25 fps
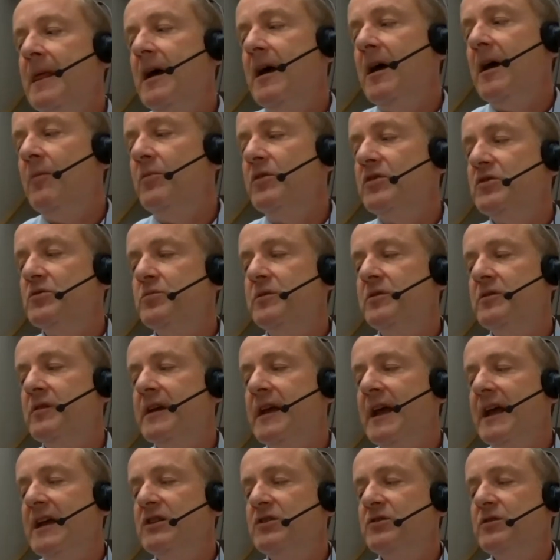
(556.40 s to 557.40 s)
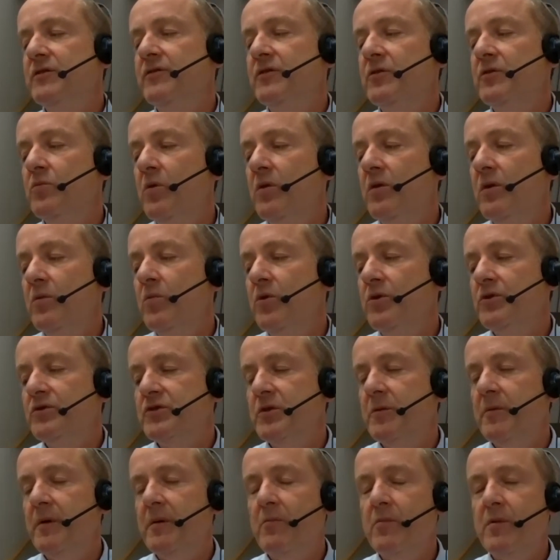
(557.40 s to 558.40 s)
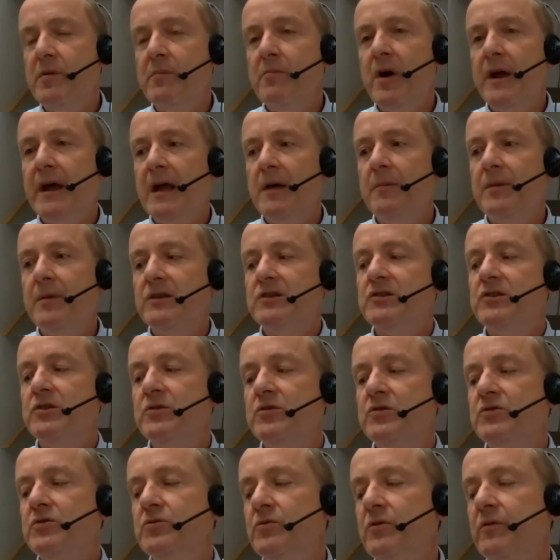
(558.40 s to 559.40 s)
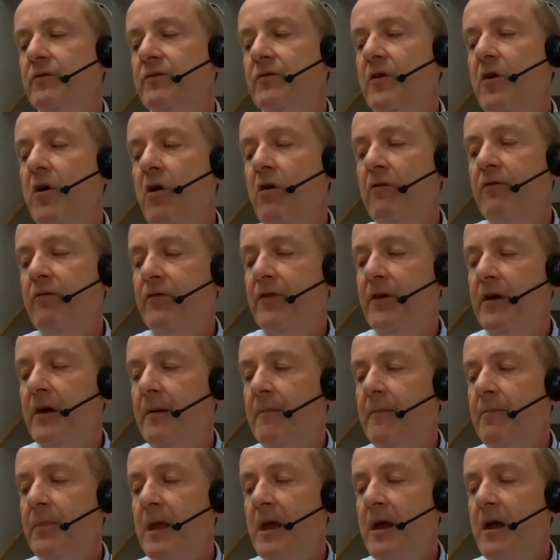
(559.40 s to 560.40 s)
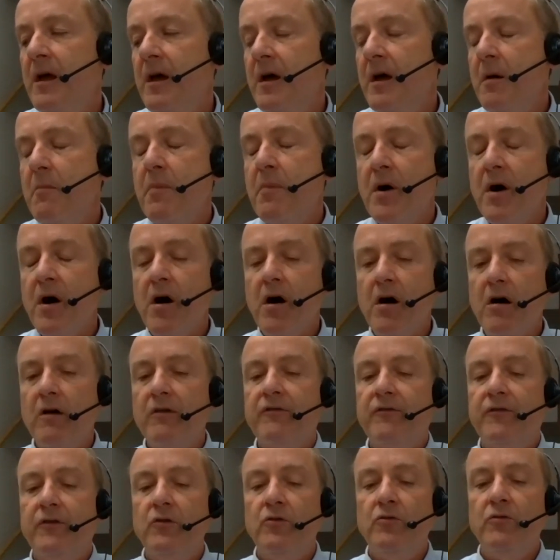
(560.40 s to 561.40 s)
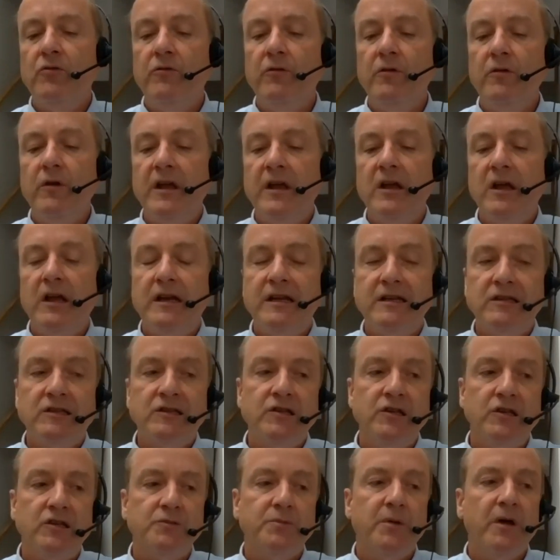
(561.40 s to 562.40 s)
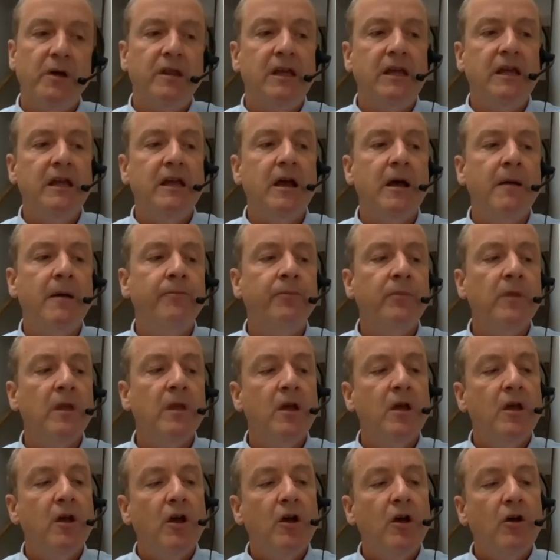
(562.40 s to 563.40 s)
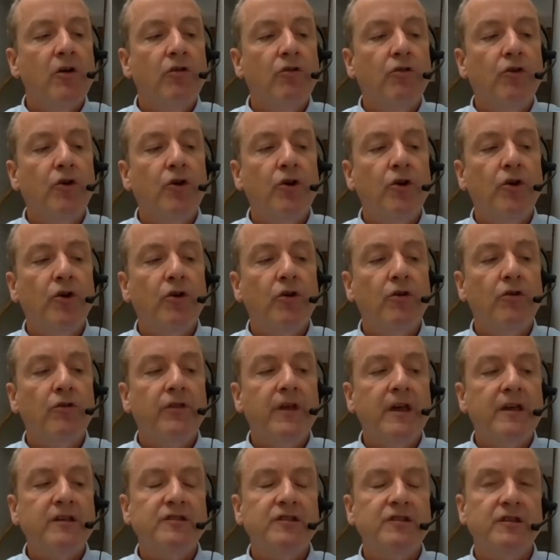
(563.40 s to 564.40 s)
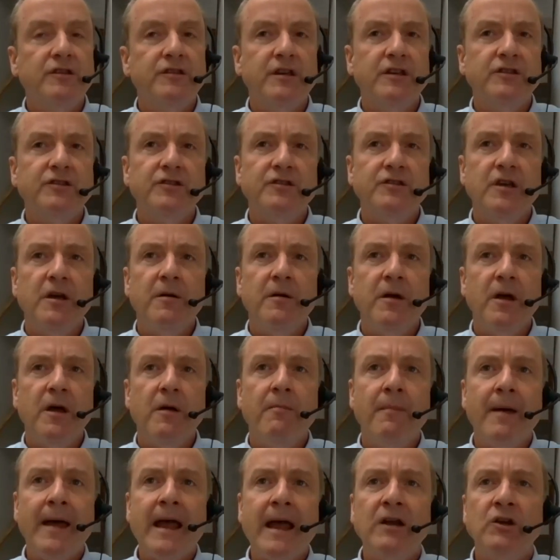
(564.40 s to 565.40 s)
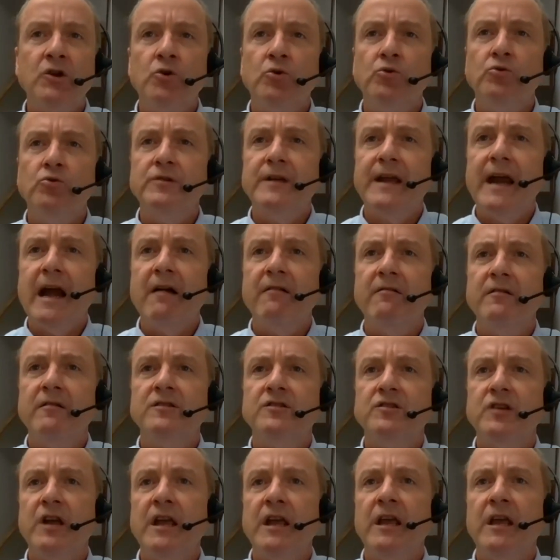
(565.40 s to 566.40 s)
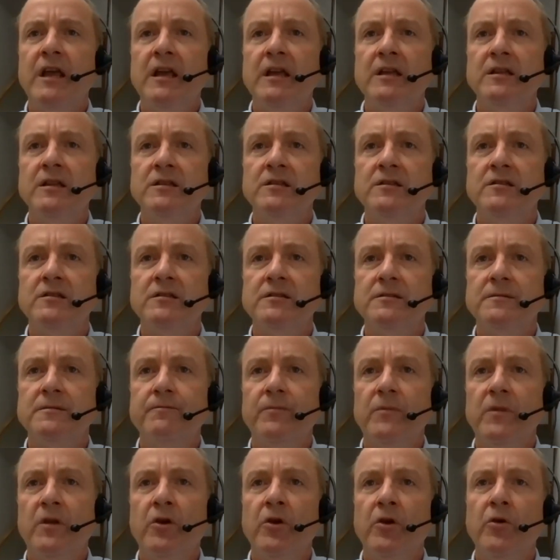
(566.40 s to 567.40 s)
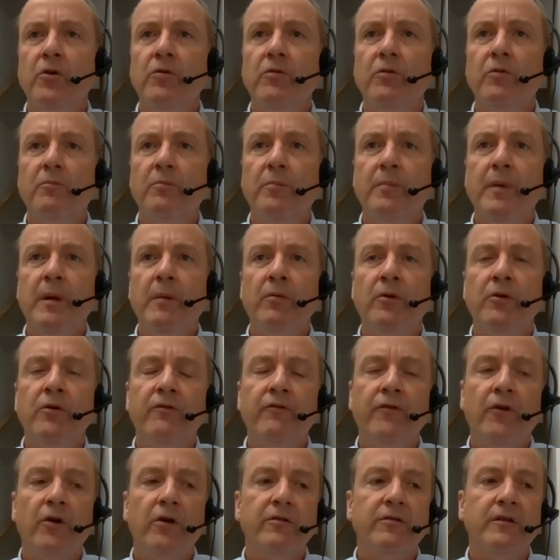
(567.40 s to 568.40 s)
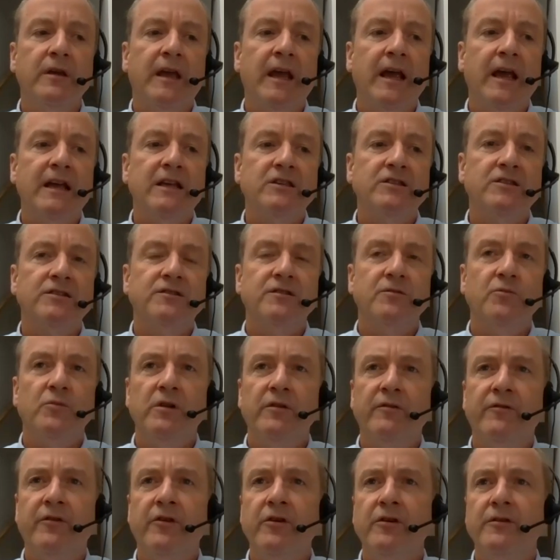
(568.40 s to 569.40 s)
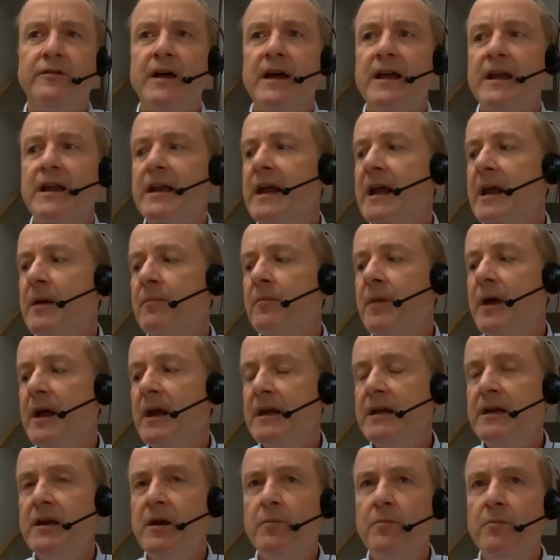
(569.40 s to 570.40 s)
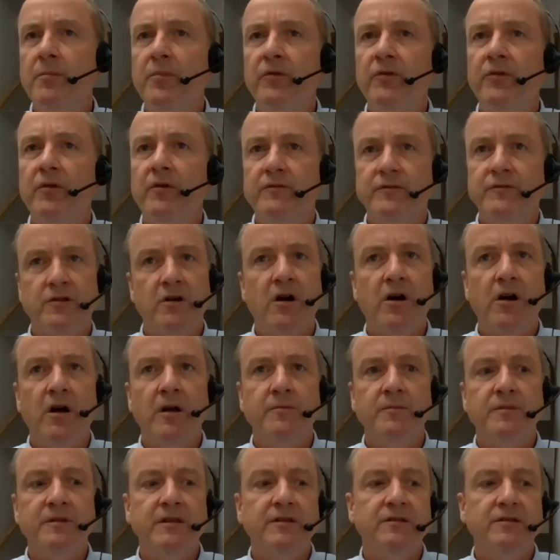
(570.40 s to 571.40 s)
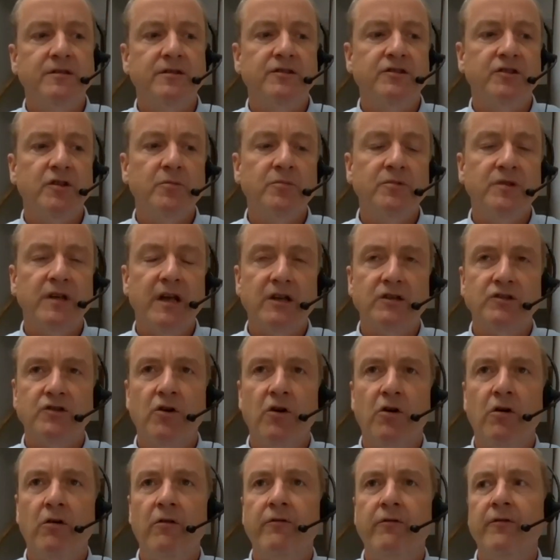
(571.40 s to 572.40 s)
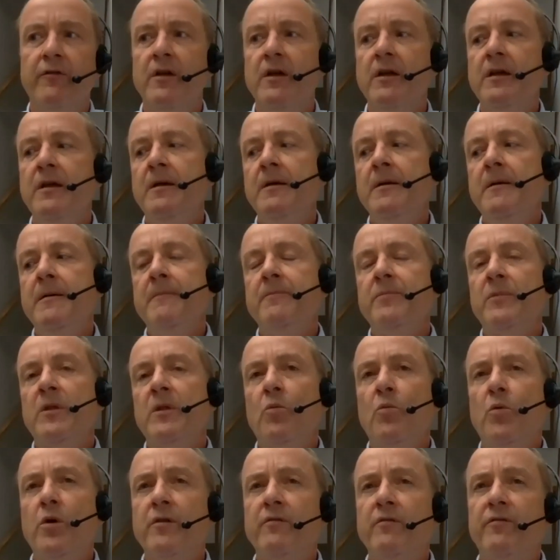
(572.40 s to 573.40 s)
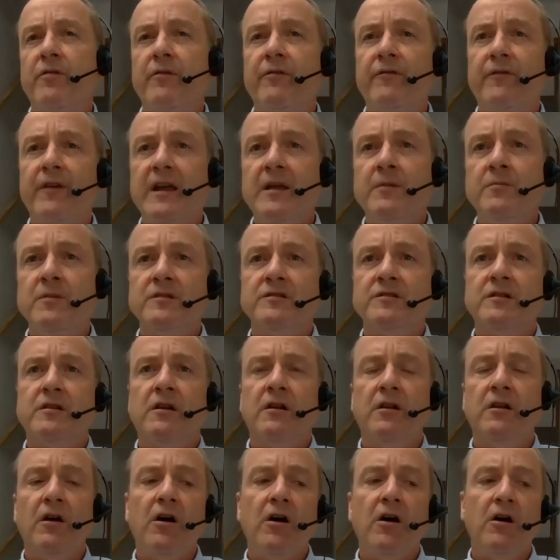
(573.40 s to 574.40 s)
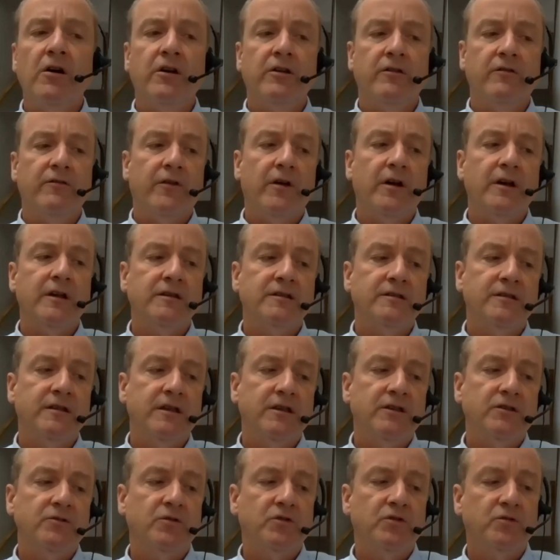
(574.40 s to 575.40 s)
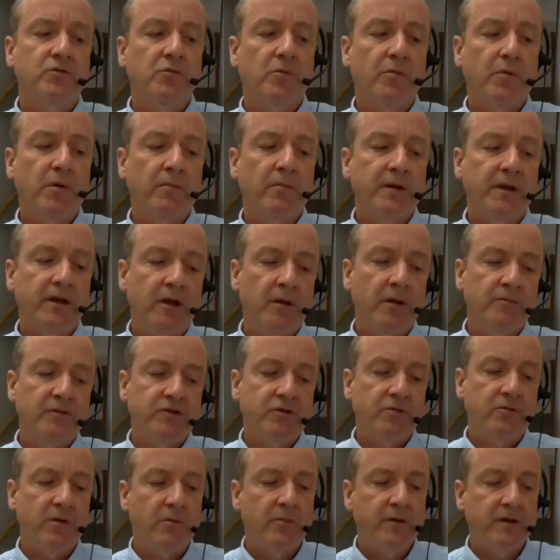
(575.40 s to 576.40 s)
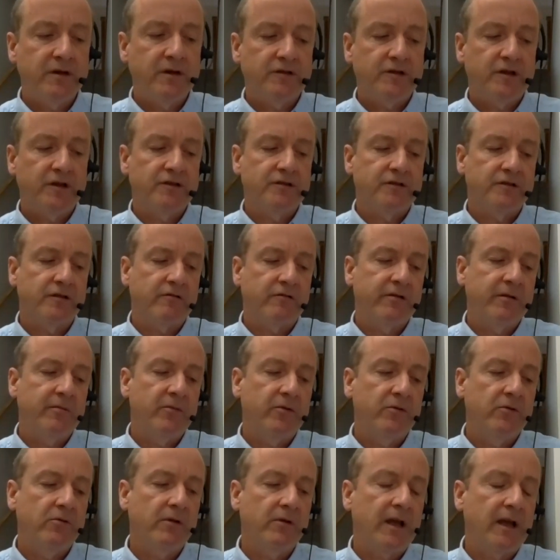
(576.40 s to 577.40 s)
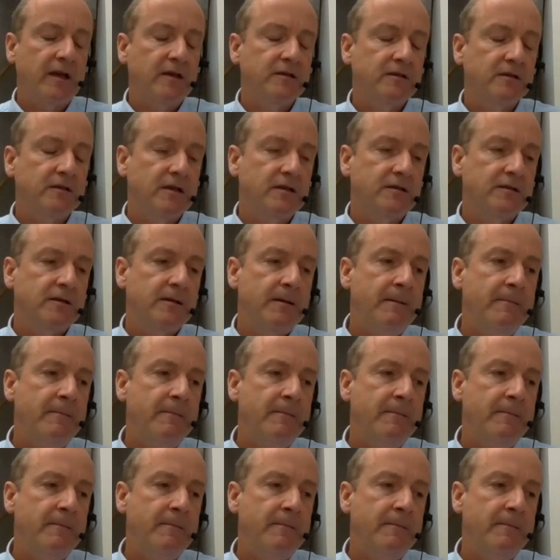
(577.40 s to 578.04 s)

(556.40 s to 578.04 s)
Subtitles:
which we could get into if you want to, but we might get a bit too sort of off the path for your listeners. But there's a man called Gareth Jenkins, who people who follow the case will have heard that name any number of times. He's the subject of one of the famous Clark advices, which we'll probably come to when we discuss the criminal cases.